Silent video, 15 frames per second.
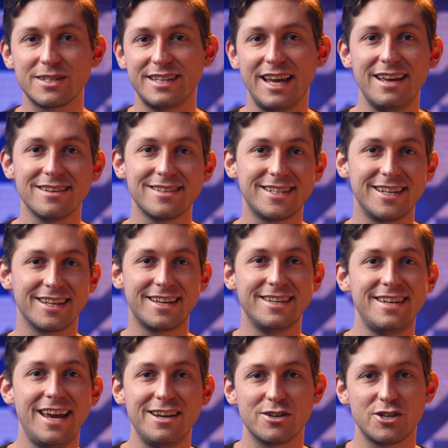sails to the
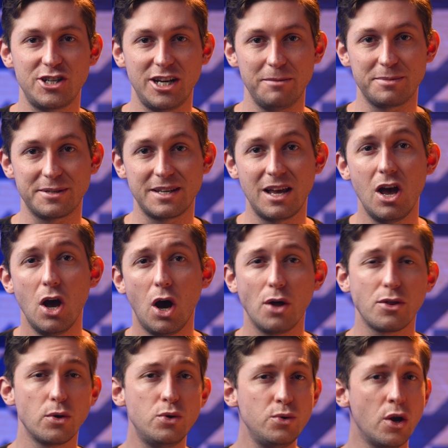container ships,
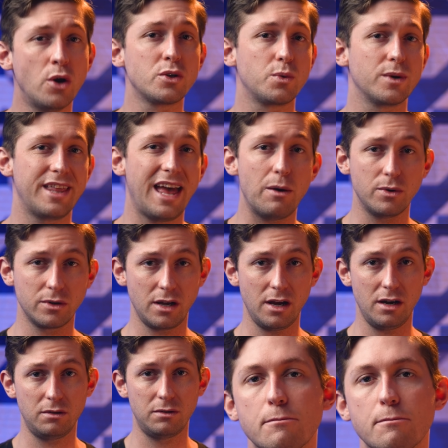although who knows where that will go.